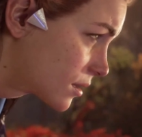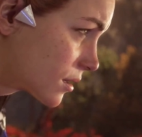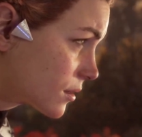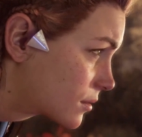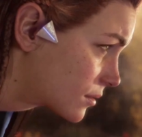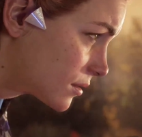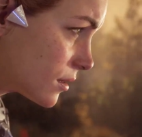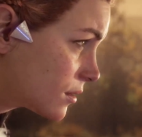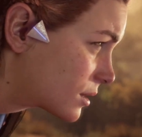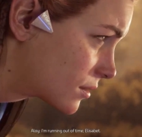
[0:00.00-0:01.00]
with
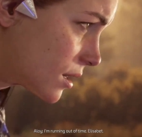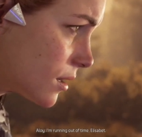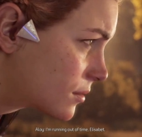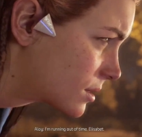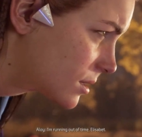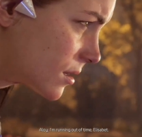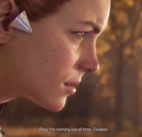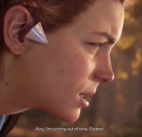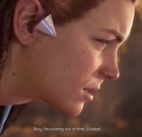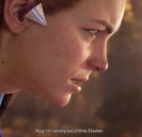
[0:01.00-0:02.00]
where this
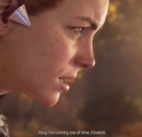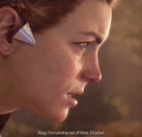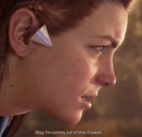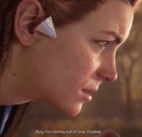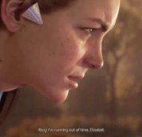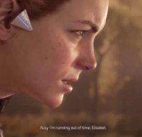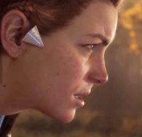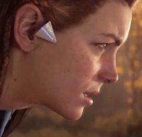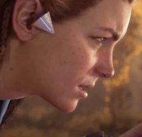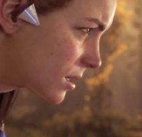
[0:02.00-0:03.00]
game is going and what actually